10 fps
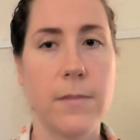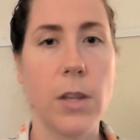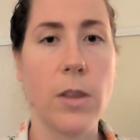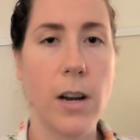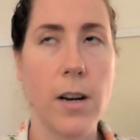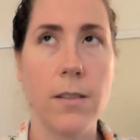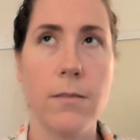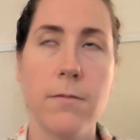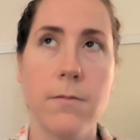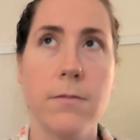So
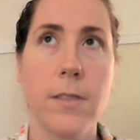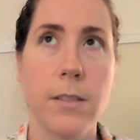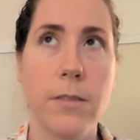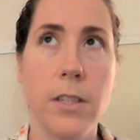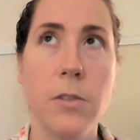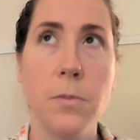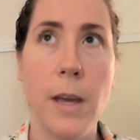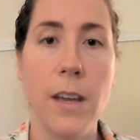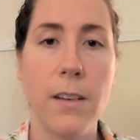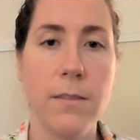there are two
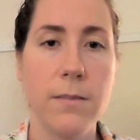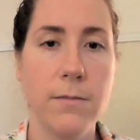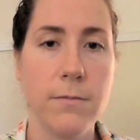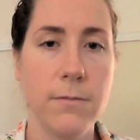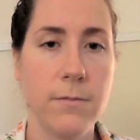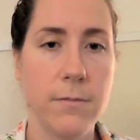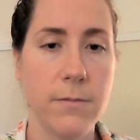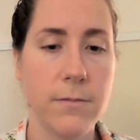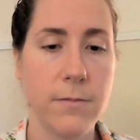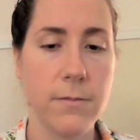main
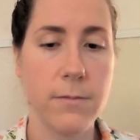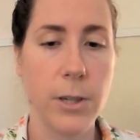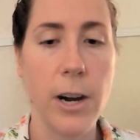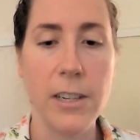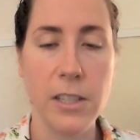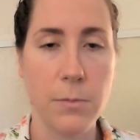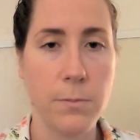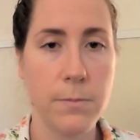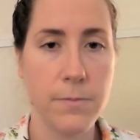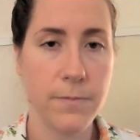
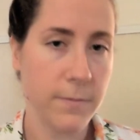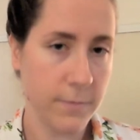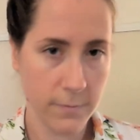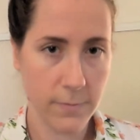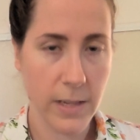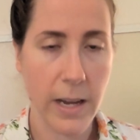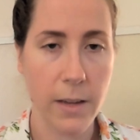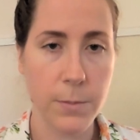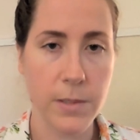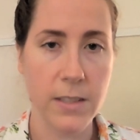regression
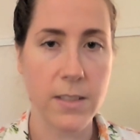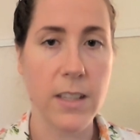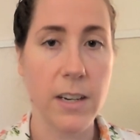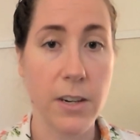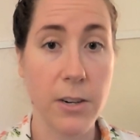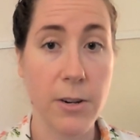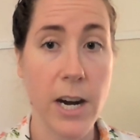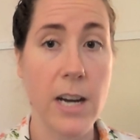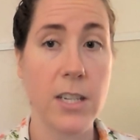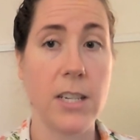types. There's linear
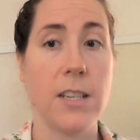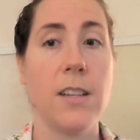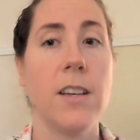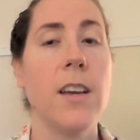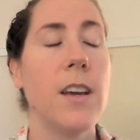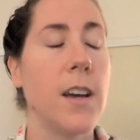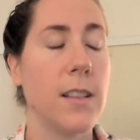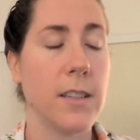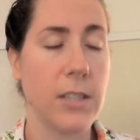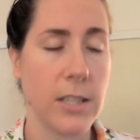regression
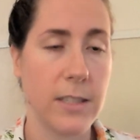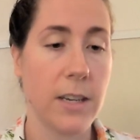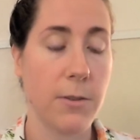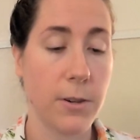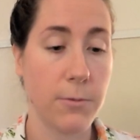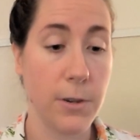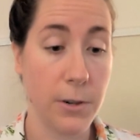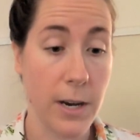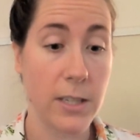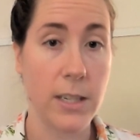and logistic
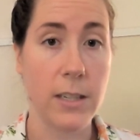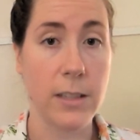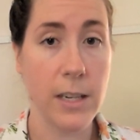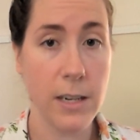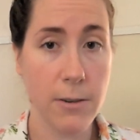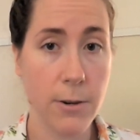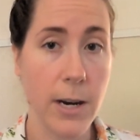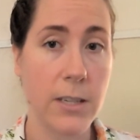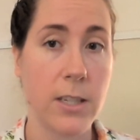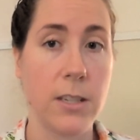regression. And linear
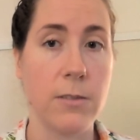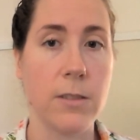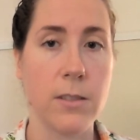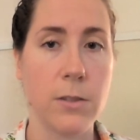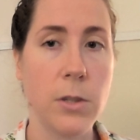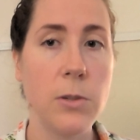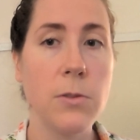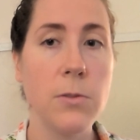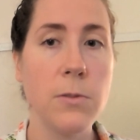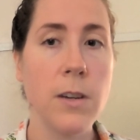regression uses
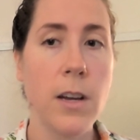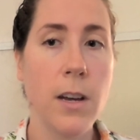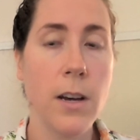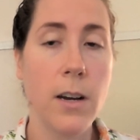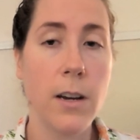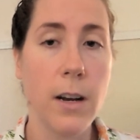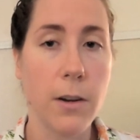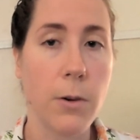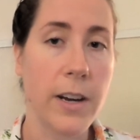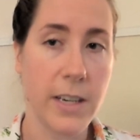two
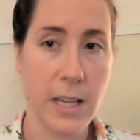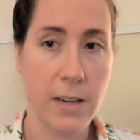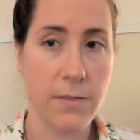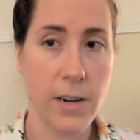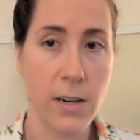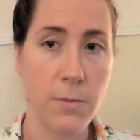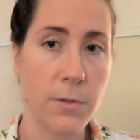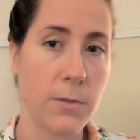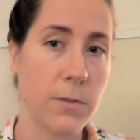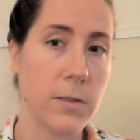quantitative
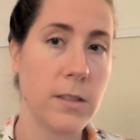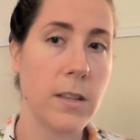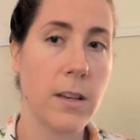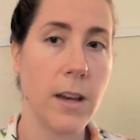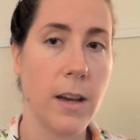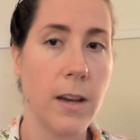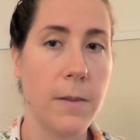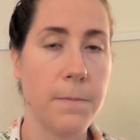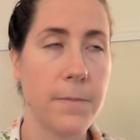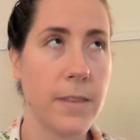variables,
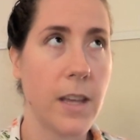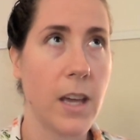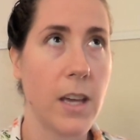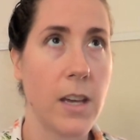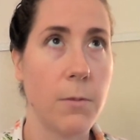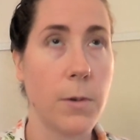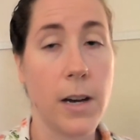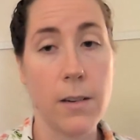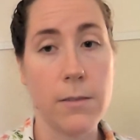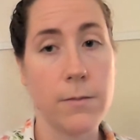and
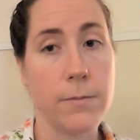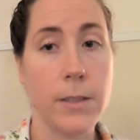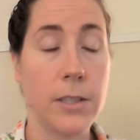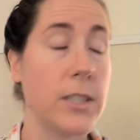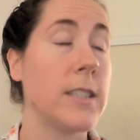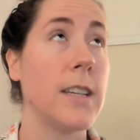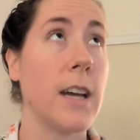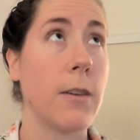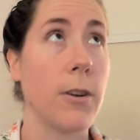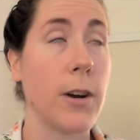while
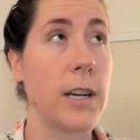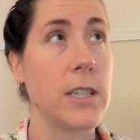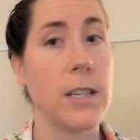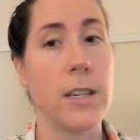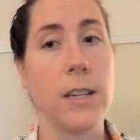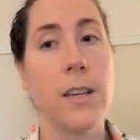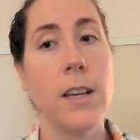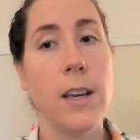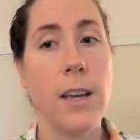logistic regression,